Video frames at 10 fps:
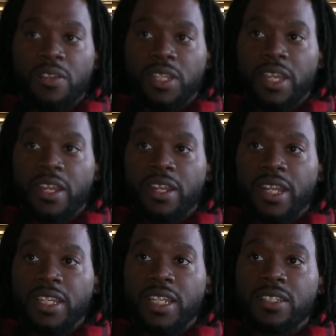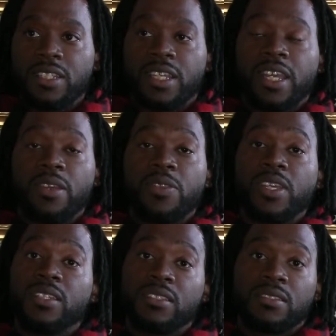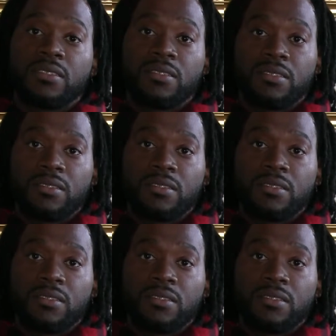out there that needs to hear this.